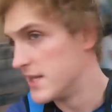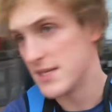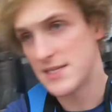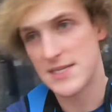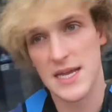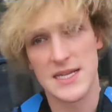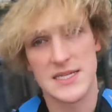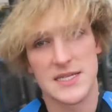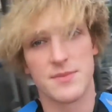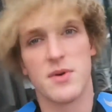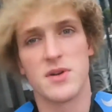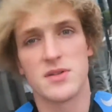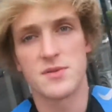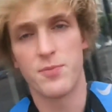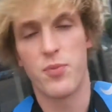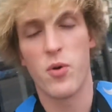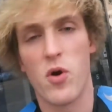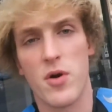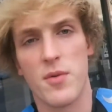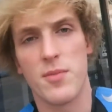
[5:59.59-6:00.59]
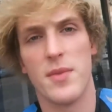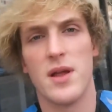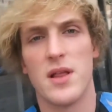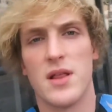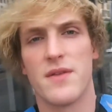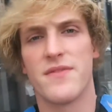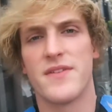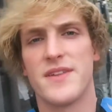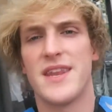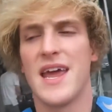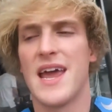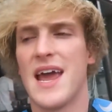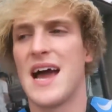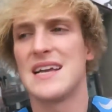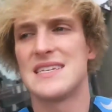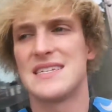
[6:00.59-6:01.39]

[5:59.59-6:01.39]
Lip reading: They say it's the most important meal of the day.